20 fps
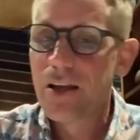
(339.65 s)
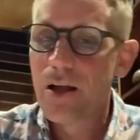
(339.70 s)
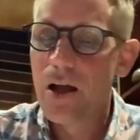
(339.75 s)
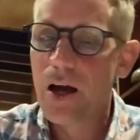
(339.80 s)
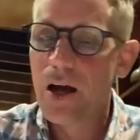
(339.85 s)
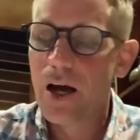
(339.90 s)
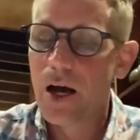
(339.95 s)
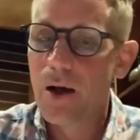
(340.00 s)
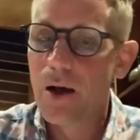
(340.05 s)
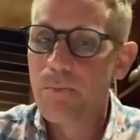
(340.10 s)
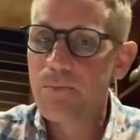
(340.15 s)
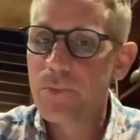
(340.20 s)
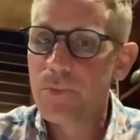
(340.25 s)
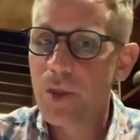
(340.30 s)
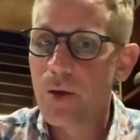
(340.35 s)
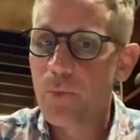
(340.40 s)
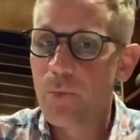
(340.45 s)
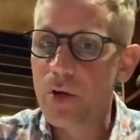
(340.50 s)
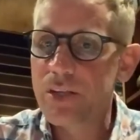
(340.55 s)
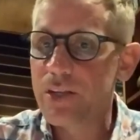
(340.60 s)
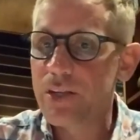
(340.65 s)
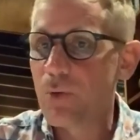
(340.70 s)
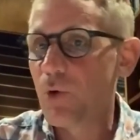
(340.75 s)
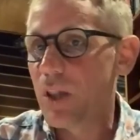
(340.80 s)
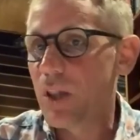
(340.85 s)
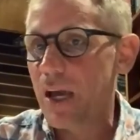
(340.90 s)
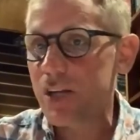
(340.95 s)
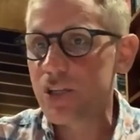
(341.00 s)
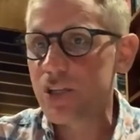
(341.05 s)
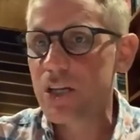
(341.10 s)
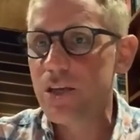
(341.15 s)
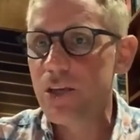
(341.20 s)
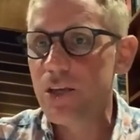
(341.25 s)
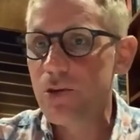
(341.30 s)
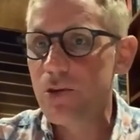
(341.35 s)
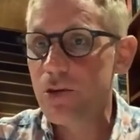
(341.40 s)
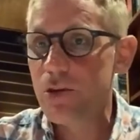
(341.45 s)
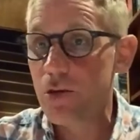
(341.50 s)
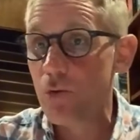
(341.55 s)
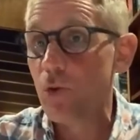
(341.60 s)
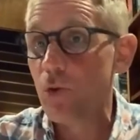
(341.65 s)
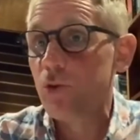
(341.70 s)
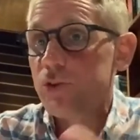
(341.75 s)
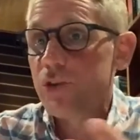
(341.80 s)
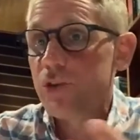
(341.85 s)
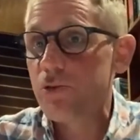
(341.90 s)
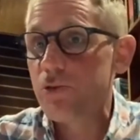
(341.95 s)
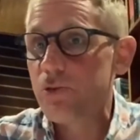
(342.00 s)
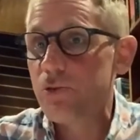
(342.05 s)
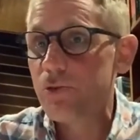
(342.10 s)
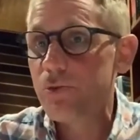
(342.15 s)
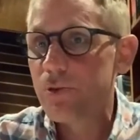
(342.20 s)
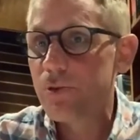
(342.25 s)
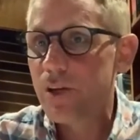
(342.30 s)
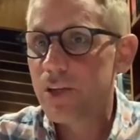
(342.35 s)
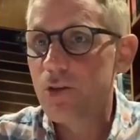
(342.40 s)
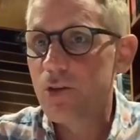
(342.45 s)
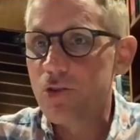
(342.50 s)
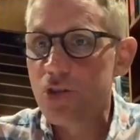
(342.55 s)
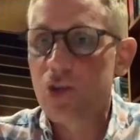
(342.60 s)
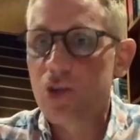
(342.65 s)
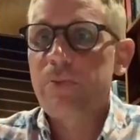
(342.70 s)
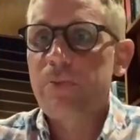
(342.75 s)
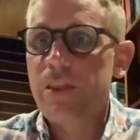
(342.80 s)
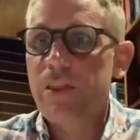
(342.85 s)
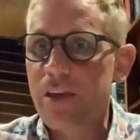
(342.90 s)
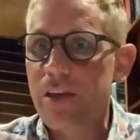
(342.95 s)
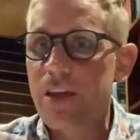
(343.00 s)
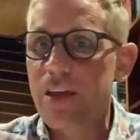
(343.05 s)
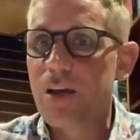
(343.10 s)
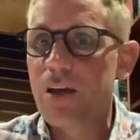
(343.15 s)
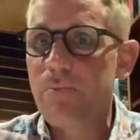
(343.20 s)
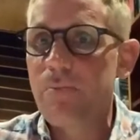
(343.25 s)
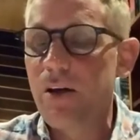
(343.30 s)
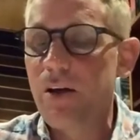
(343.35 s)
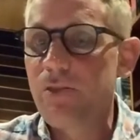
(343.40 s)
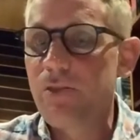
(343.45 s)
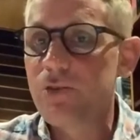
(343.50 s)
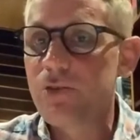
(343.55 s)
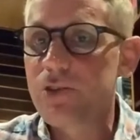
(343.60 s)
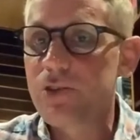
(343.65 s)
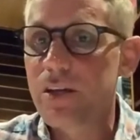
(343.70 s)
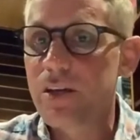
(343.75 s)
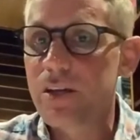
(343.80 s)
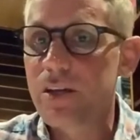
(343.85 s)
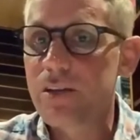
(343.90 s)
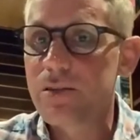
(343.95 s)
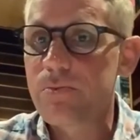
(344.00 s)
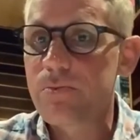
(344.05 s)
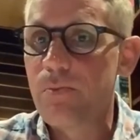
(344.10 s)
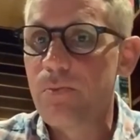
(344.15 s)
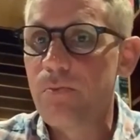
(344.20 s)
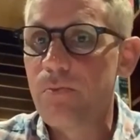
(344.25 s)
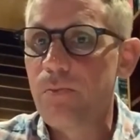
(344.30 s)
And we said, well, actually, you all do, and you should be thinking about those things.